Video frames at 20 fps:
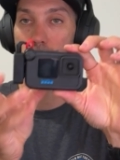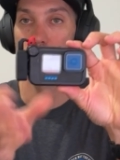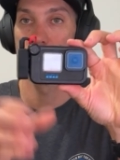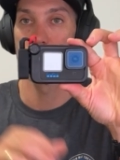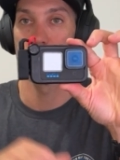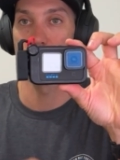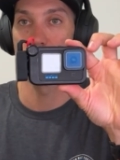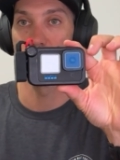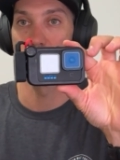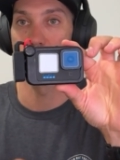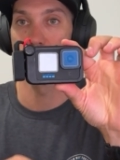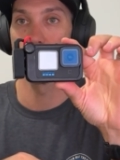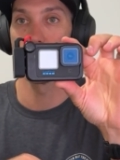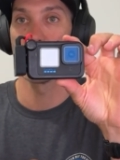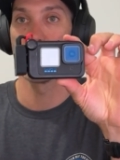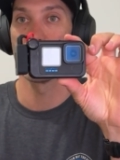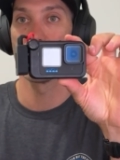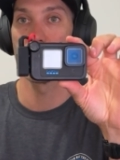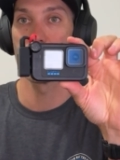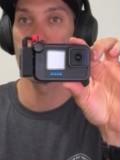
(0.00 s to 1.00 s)
So you're going to have
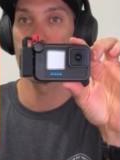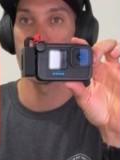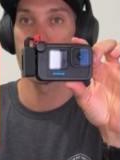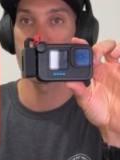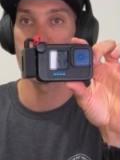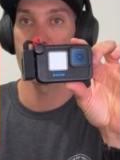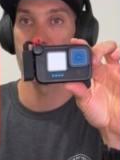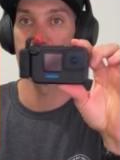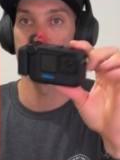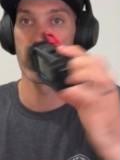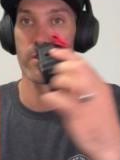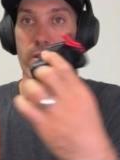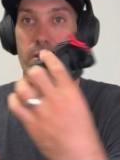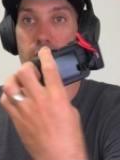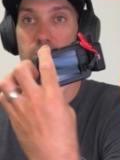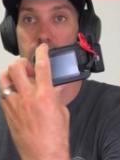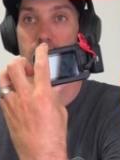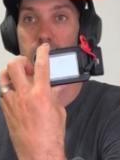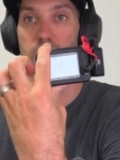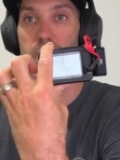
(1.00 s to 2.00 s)
a GoPro, a sender
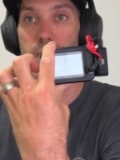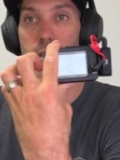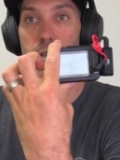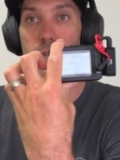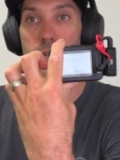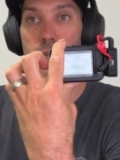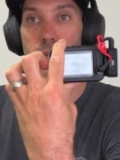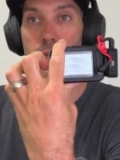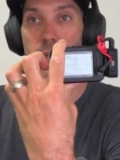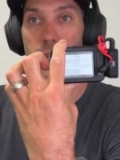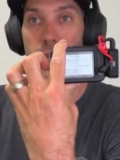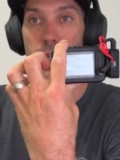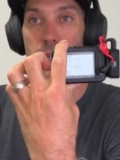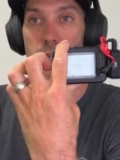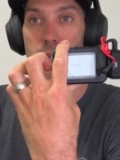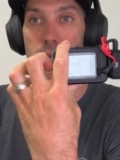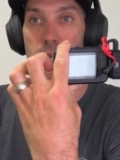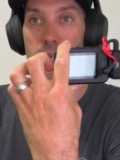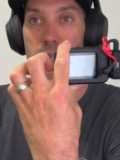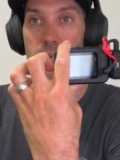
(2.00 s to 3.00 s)
receiver,
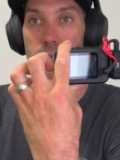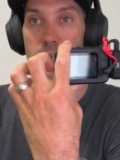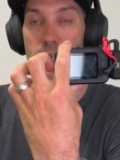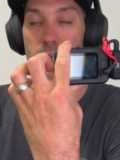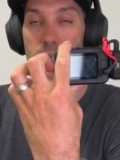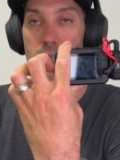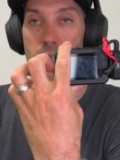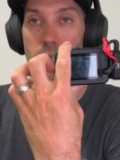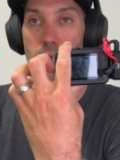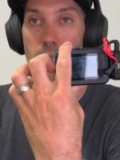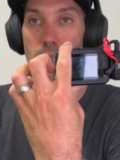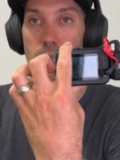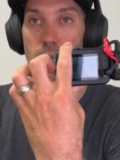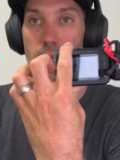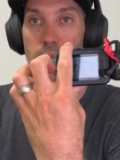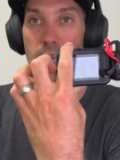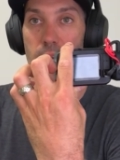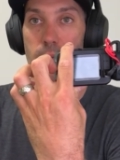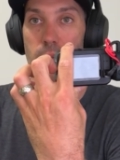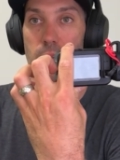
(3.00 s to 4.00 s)
and a short little
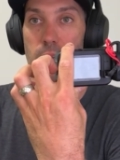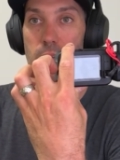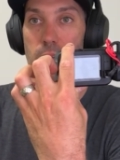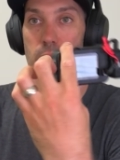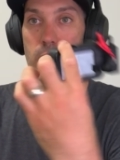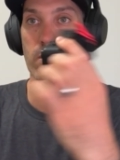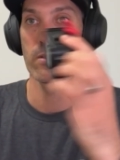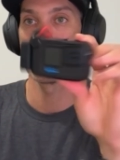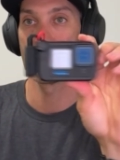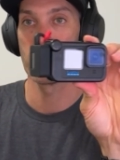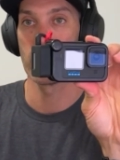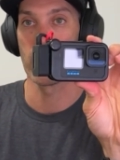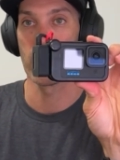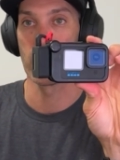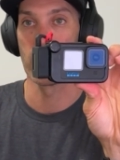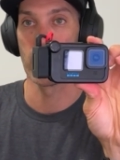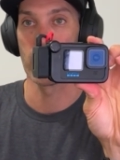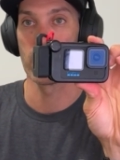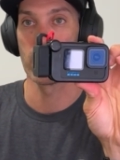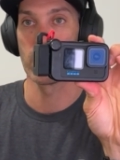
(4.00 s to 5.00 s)
cable to
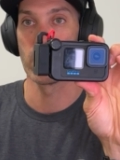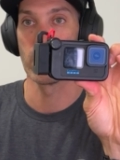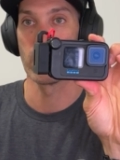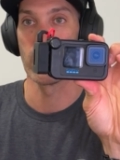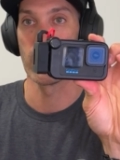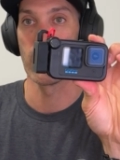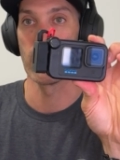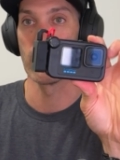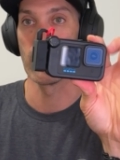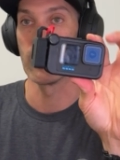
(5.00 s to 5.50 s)
connect the two together.